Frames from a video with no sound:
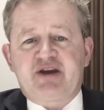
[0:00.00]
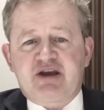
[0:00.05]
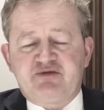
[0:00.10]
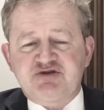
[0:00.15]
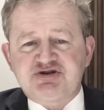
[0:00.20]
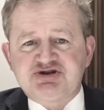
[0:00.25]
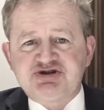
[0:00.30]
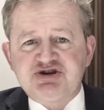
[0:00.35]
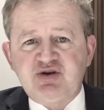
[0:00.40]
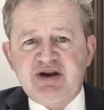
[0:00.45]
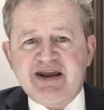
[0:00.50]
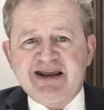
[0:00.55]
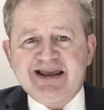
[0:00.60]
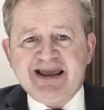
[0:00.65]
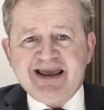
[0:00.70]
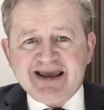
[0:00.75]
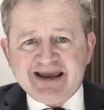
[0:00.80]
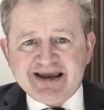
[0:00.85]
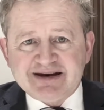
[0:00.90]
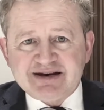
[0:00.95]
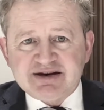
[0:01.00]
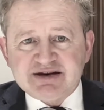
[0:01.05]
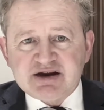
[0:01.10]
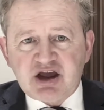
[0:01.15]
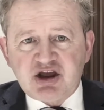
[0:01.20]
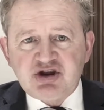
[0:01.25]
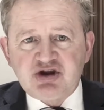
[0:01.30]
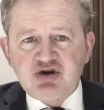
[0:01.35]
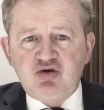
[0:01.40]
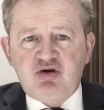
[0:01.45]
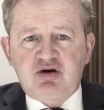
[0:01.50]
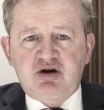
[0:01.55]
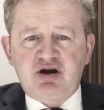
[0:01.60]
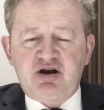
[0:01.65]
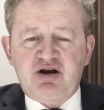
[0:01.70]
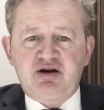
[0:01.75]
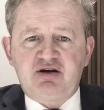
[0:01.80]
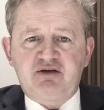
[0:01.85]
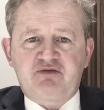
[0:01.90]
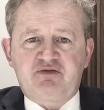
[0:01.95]
thank you for tuning in. You
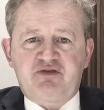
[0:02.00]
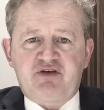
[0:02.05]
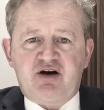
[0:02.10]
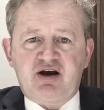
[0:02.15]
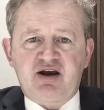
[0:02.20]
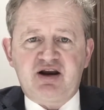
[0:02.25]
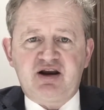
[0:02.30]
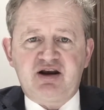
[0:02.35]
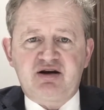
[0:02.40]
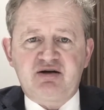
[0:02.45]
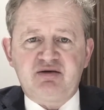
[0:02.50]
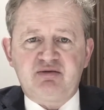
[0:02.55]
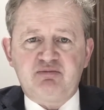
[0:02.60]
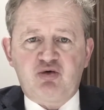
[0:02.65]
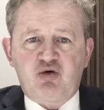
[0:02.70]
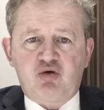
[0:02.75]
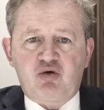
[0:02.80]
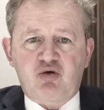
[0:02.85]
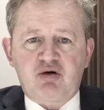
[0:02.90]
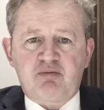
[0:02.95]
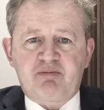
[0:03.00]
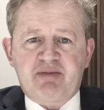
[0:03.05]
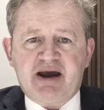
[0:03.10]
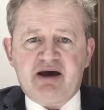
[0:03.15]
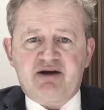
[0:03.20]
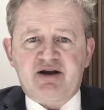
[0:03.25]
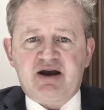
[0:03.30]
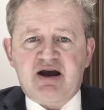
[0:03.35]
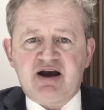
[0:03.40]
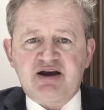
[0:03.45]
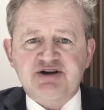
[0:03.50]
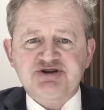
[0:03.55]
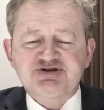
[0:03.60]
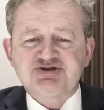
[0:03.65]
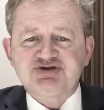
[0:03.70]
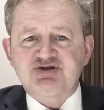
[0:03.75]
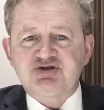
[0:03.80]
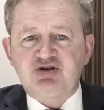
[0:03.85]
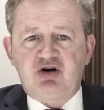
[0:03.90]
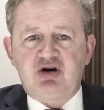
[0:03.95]
can find more about
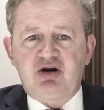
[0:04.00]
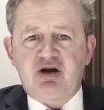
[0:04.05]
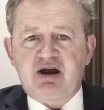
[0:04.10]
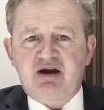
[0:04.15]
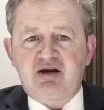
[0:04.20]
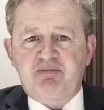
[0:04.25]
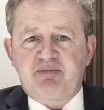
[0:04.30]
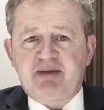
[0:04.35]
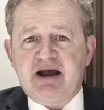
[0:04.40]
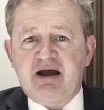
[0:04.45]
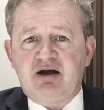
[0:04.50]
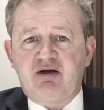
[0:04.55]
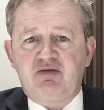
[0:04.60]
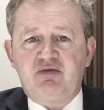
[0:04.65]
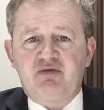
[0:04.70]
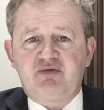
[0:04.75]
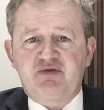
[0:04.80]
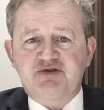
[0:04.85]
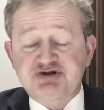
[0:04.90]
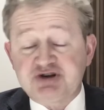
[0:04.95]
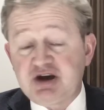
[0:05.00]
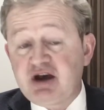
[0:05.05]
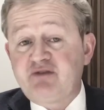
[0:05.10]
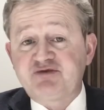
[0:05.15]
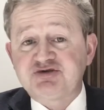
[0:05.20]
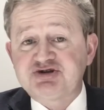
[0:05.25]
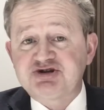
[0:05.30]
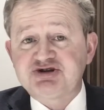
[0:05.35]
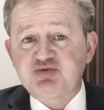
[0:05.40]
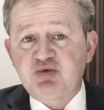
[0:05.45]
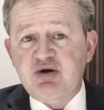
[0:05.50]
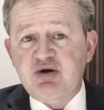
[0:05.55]
us and about the services